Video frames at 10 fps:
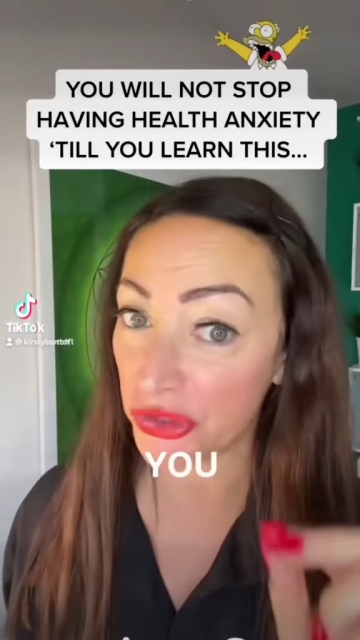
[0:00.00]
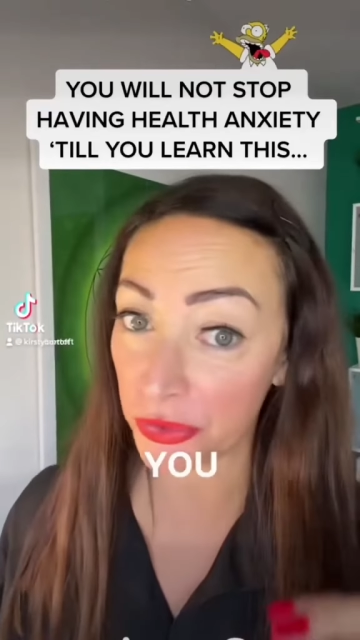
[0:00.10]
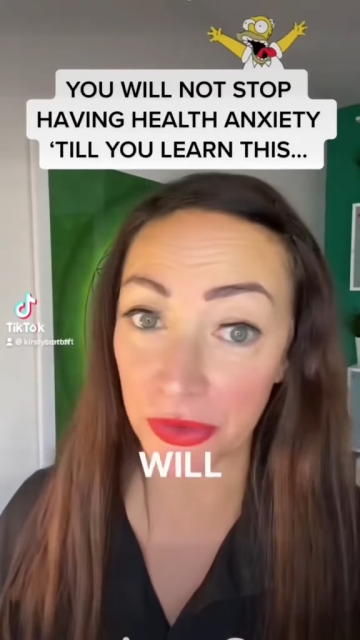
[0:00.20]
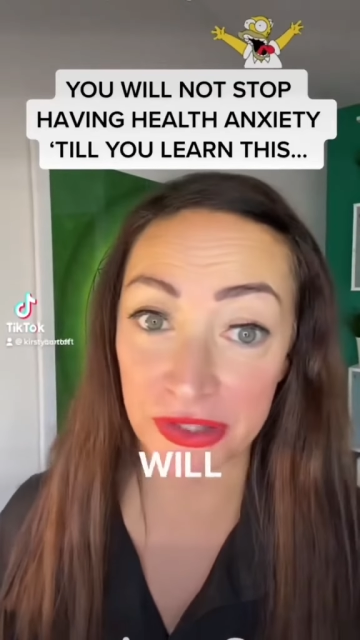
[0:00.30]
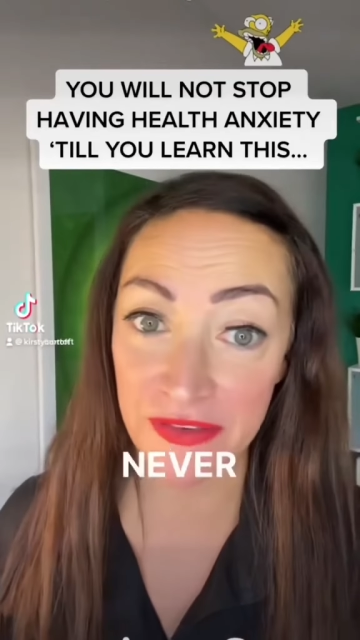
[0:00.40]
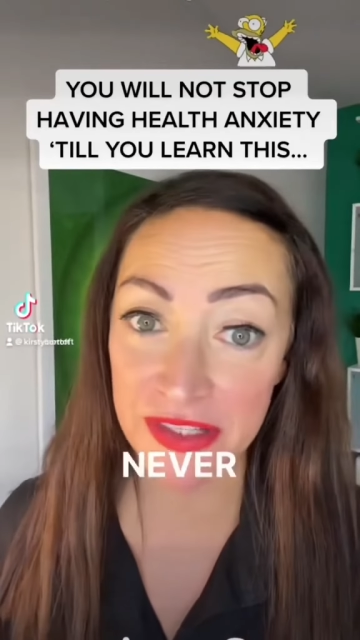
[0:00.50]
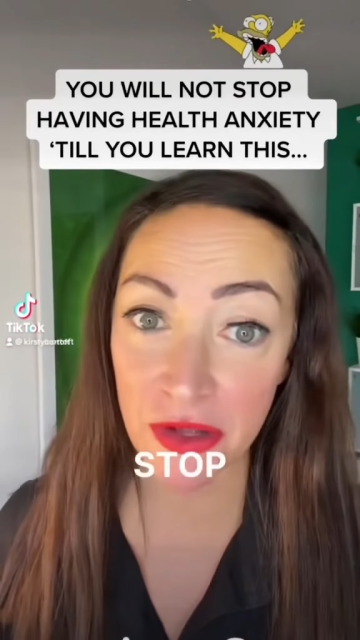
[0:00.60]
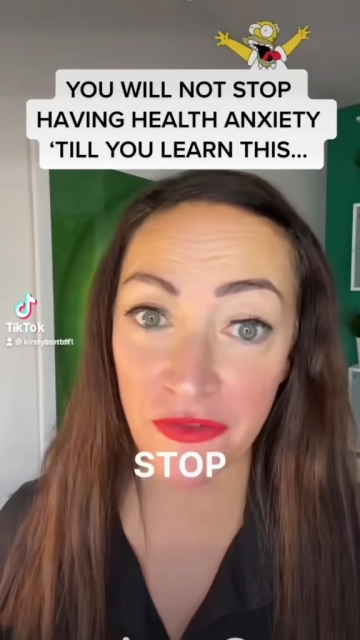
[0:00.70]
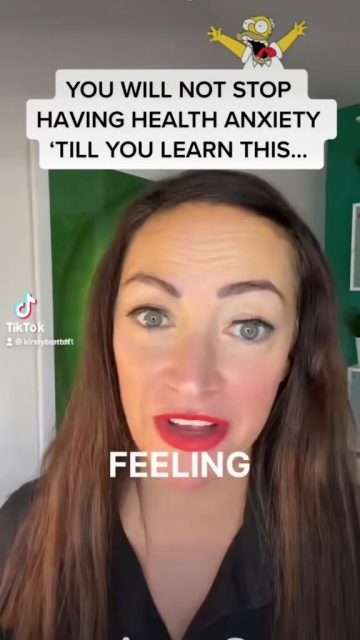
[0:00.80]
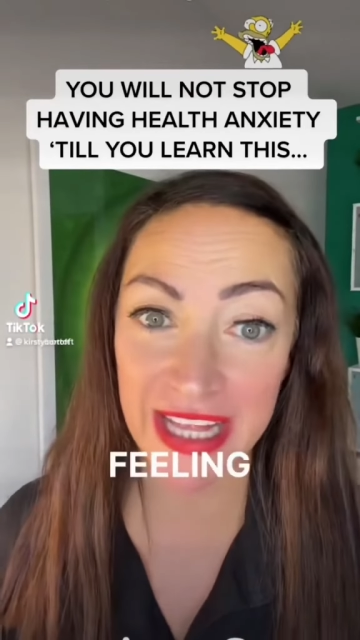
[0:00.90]
will never
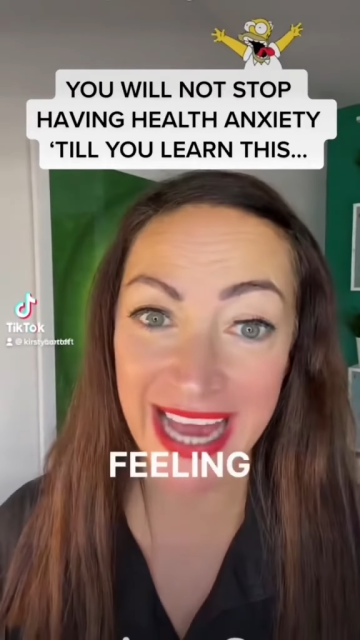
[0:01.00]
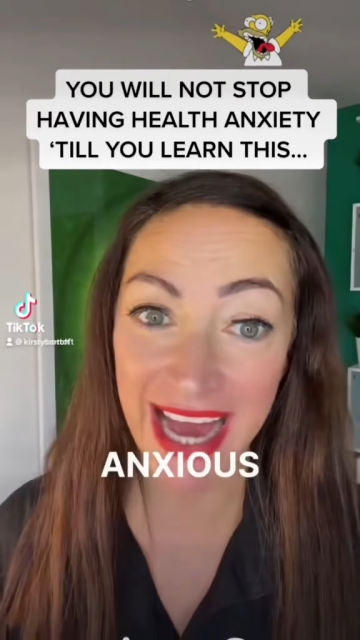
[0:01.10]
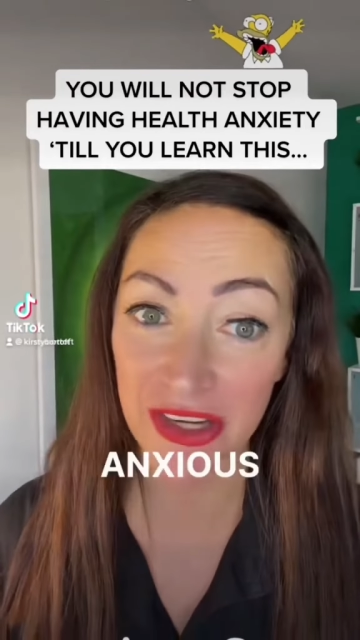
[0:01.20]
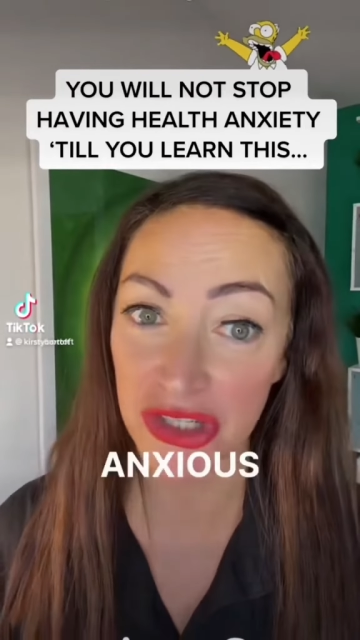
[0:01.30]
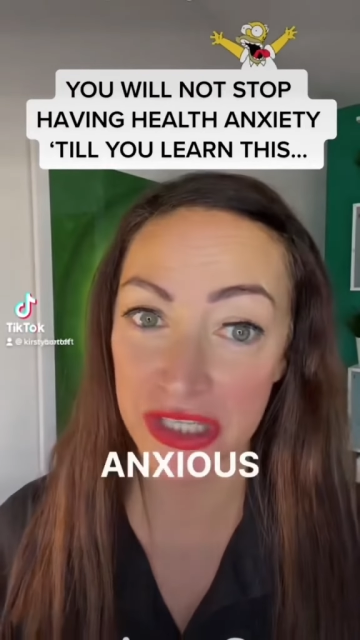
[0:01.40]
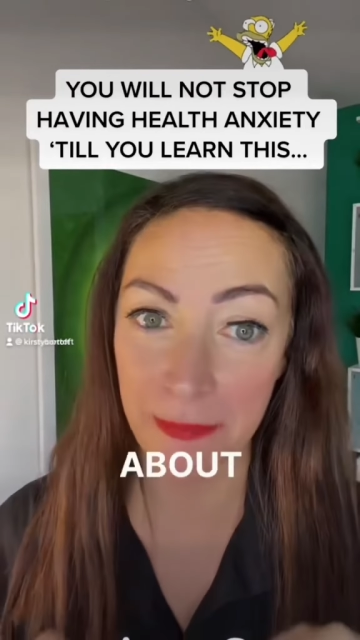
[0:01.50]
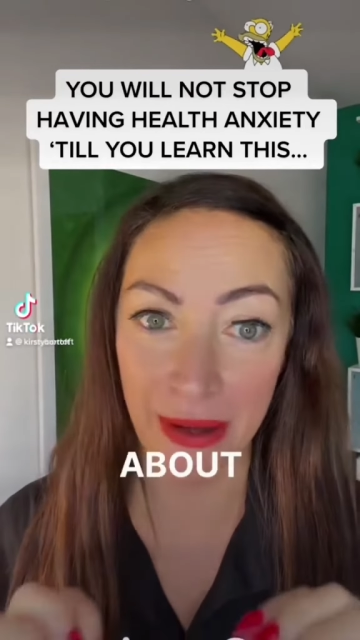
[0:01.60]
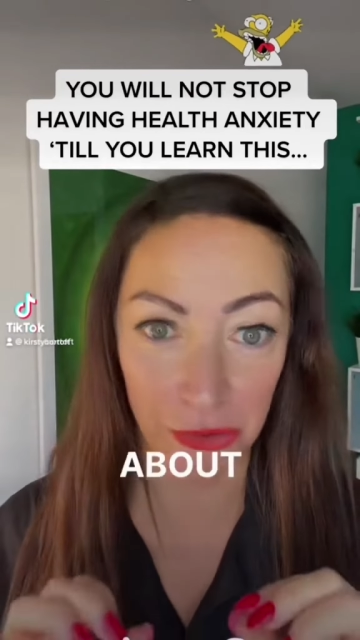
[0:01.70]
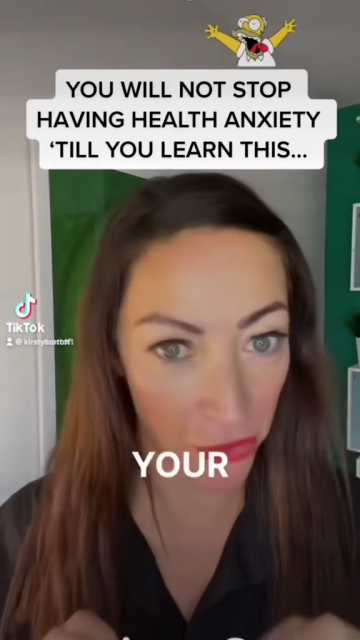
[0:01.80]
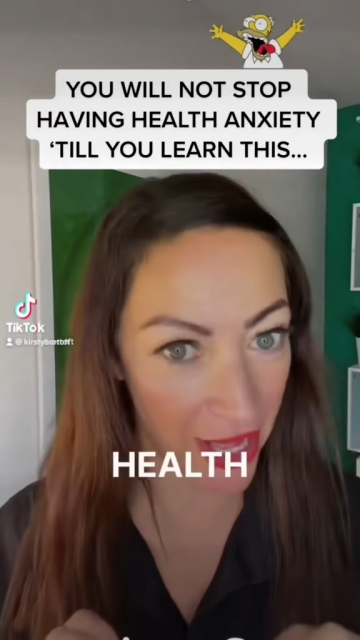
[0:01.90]
stop feeling anxious
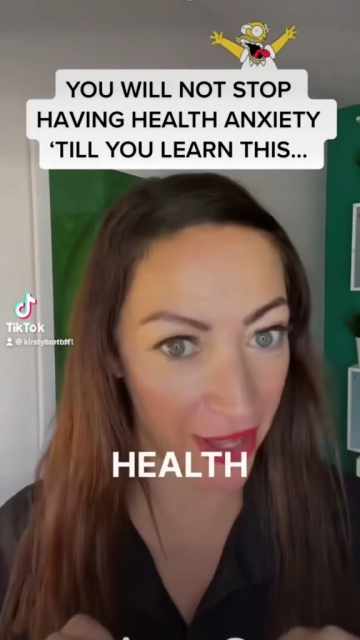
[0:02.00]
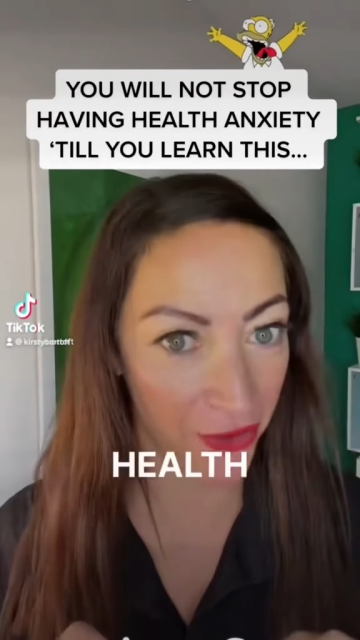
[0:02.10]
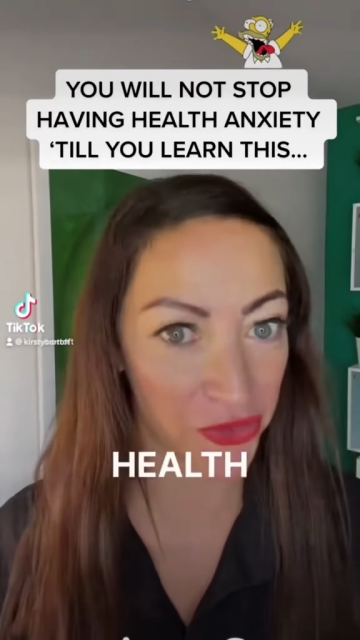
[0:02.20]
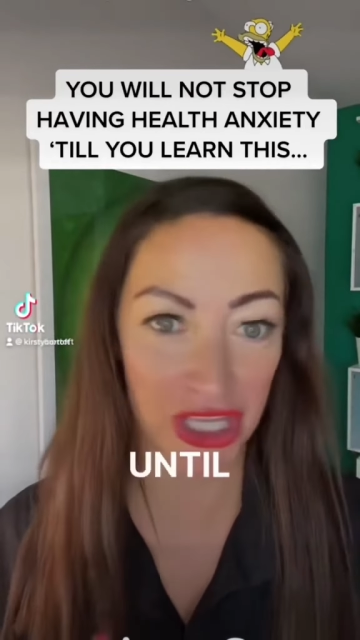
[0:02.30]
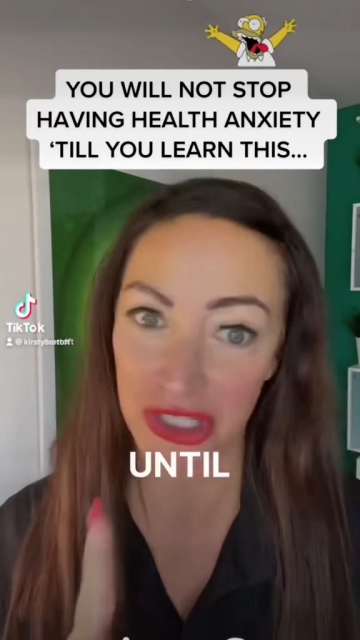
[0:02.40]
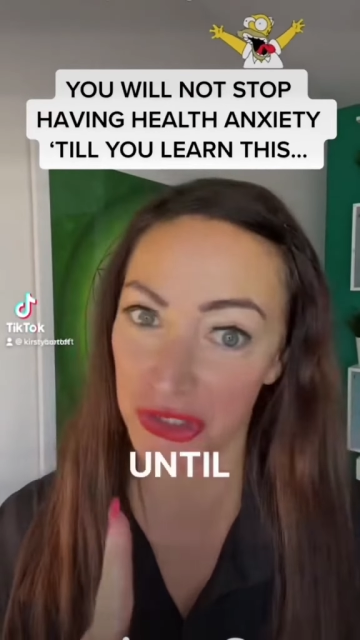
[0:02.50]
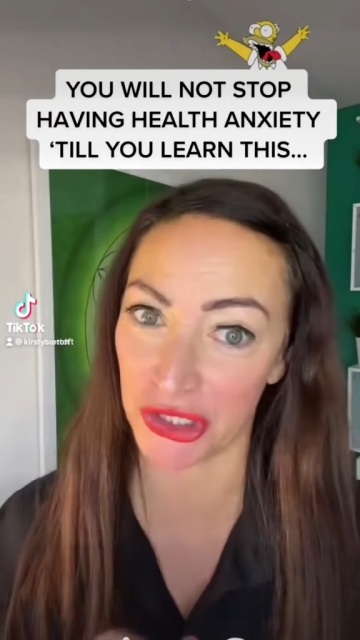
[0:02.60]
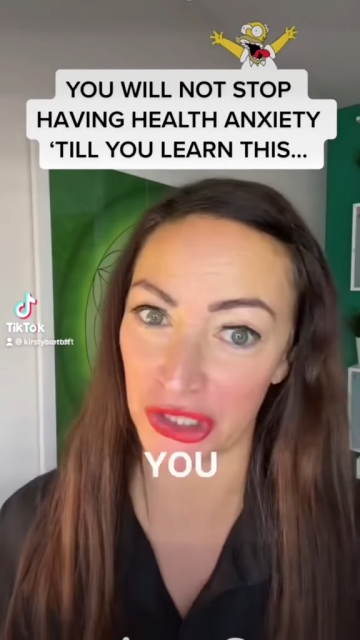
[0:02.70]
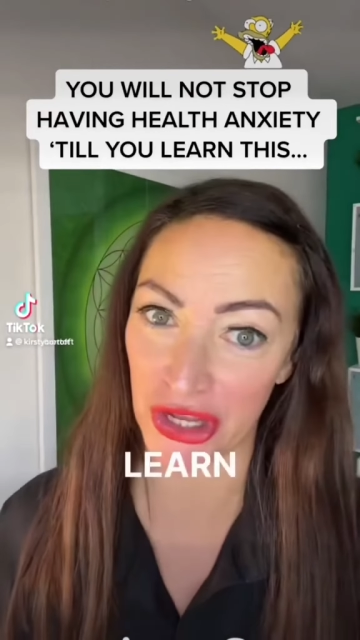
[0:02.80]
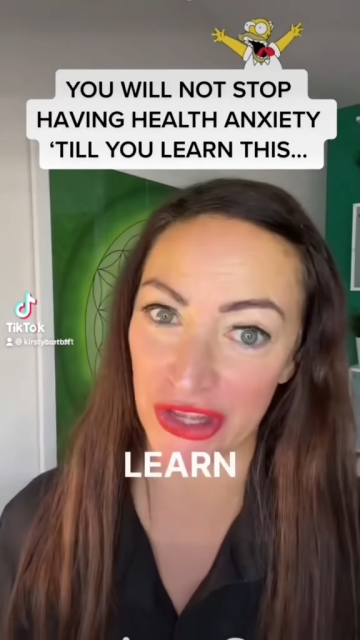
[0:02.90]
about your health until
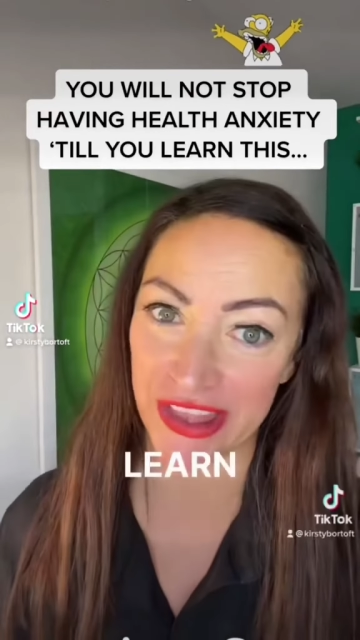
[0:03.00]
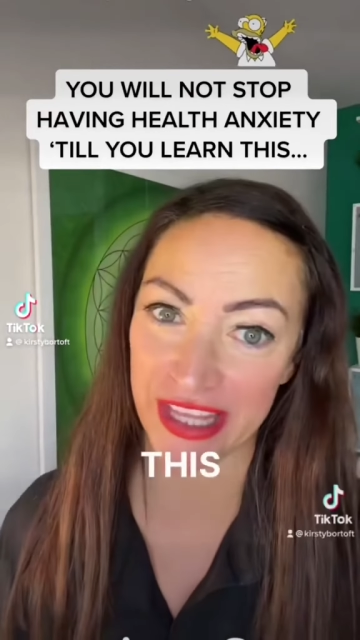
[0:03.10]
you learn